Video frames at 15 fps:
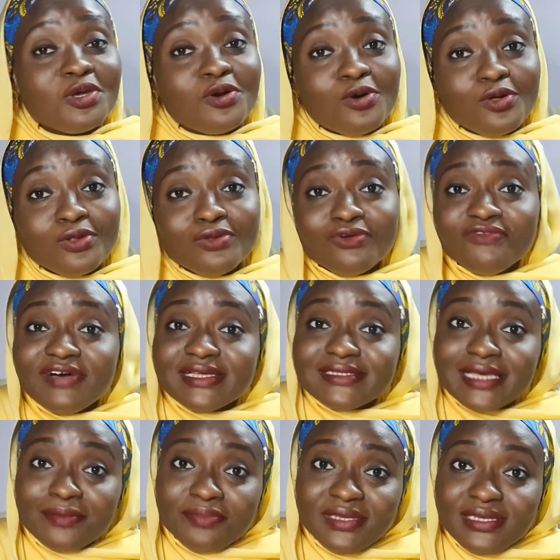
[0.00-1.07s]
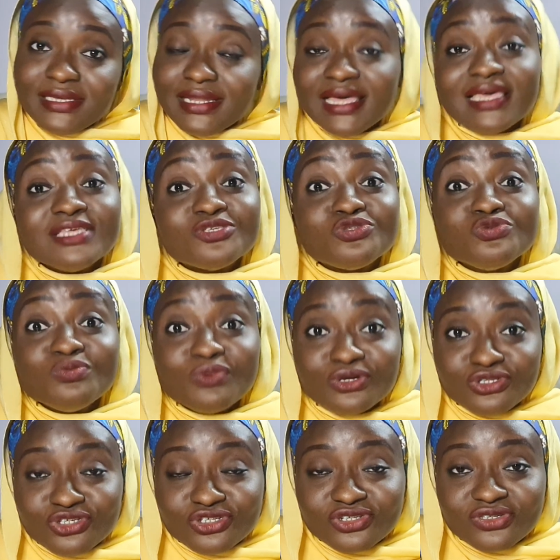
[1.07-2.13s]
call oversabi, like it's too
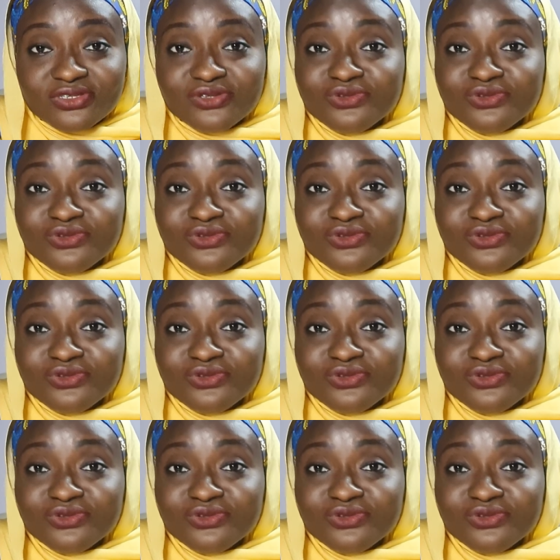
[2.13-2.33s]
much.